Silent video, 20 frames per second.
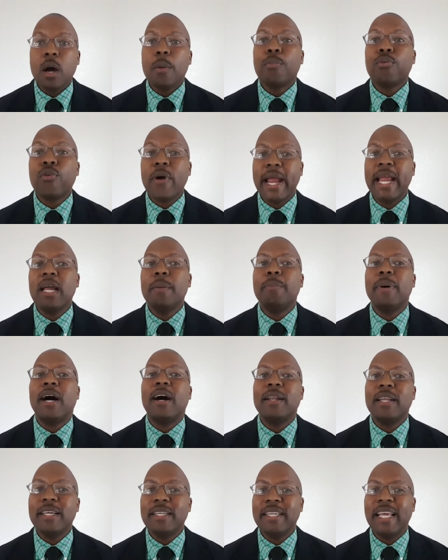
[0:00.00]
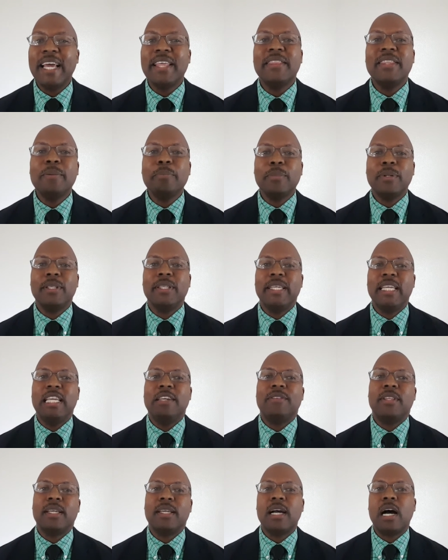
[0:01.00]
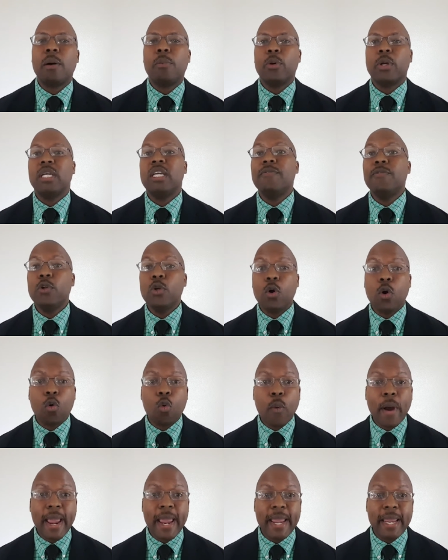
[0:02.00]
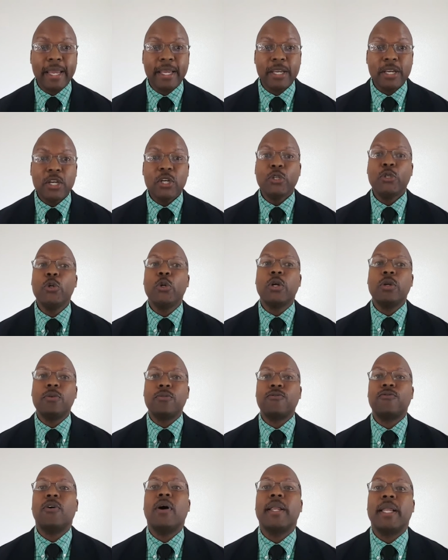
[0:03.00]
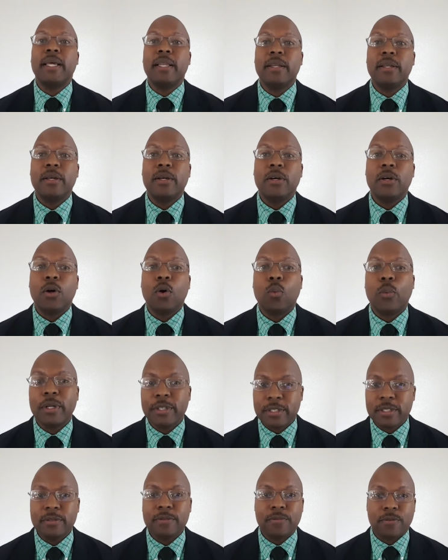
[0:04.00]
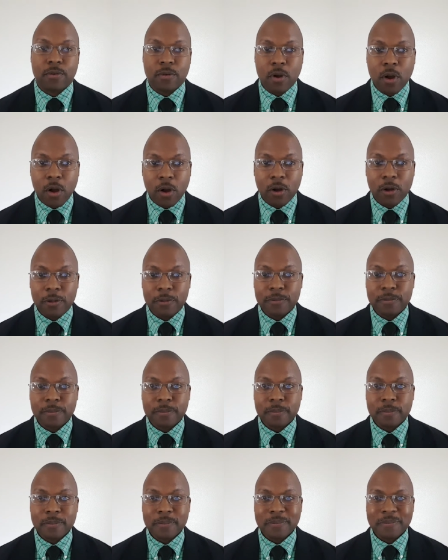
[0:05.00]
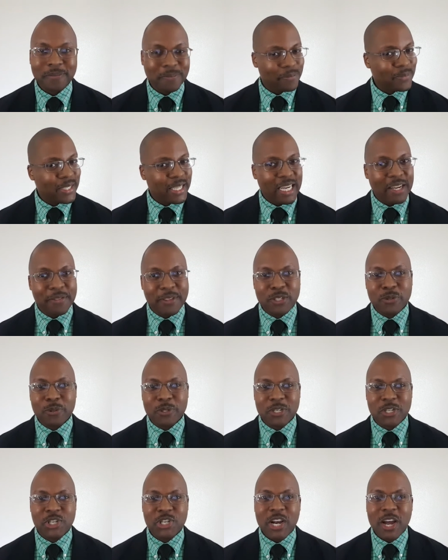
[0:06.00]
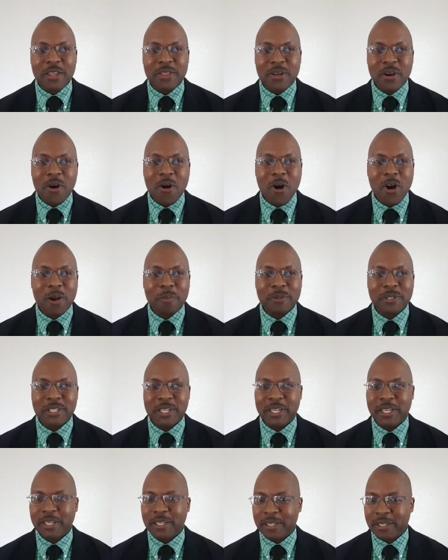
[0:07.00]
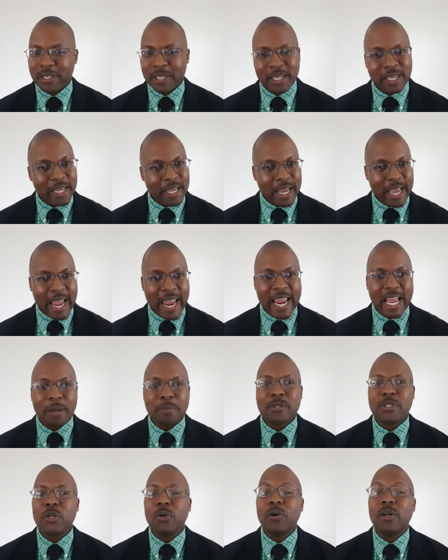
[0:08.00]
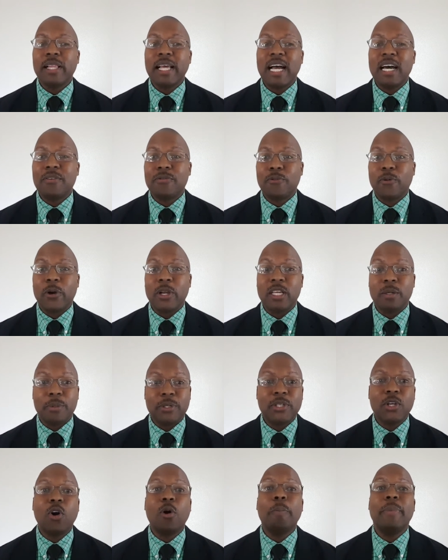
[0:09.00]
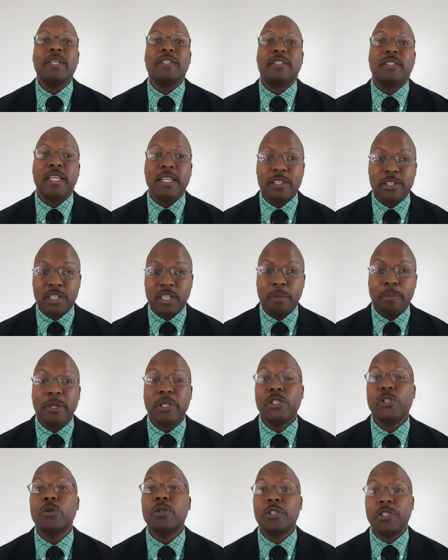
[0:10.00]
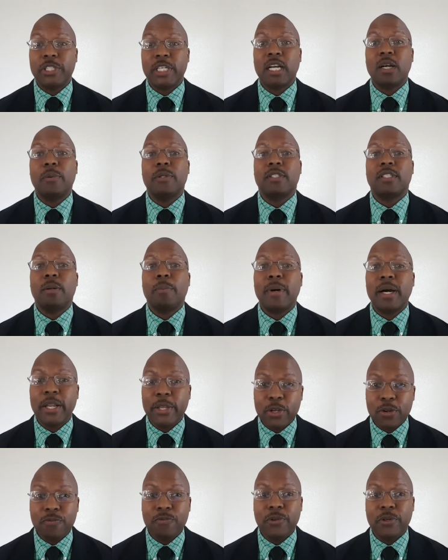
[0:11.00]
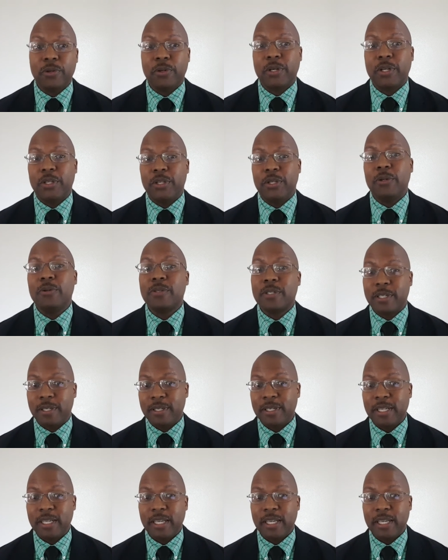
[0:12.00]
Pray about it and then believe that God will give you a way to confront it once and for all. If this was a shot in the arm to you, hey, I'm so glad for you, but don't be stingy. Be sure to share with somebody you feel could use it.